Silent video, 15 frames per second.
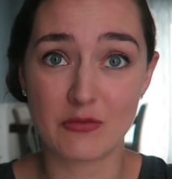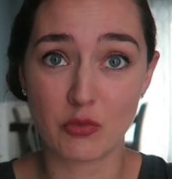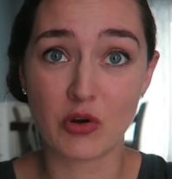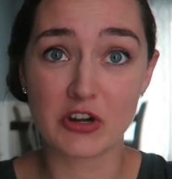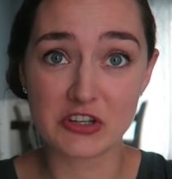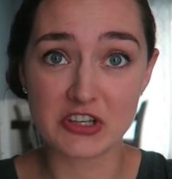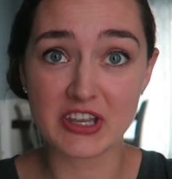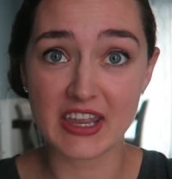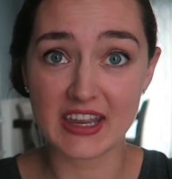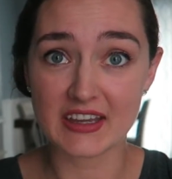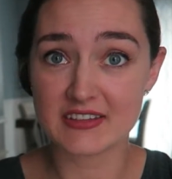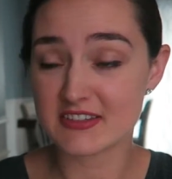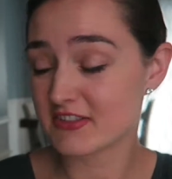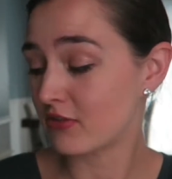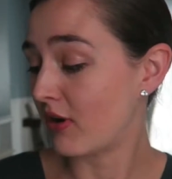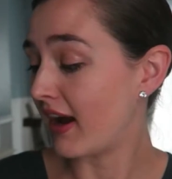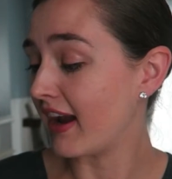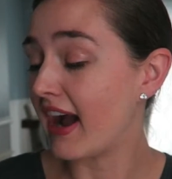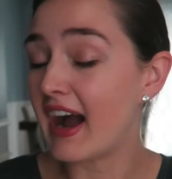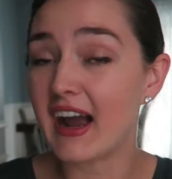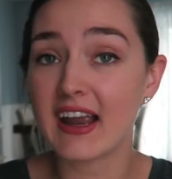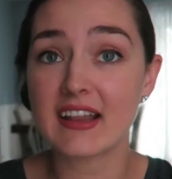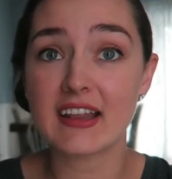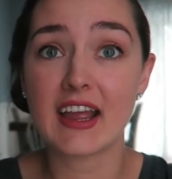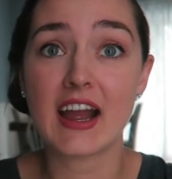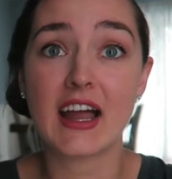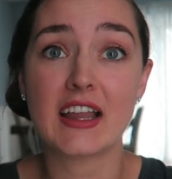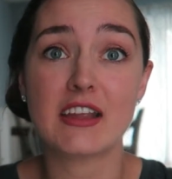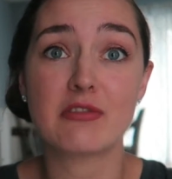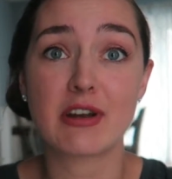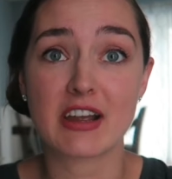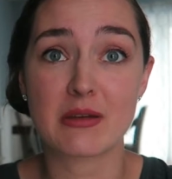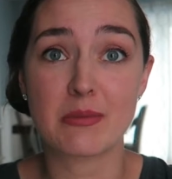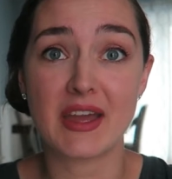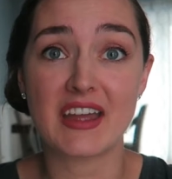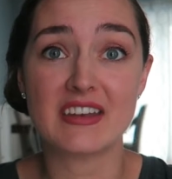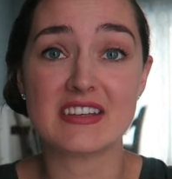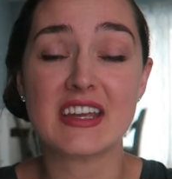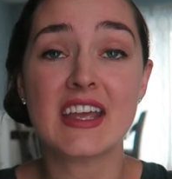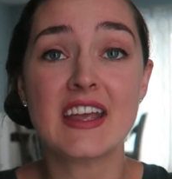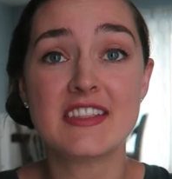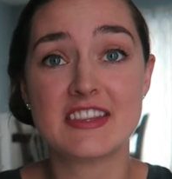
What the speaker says: where you can. So I highly recommend.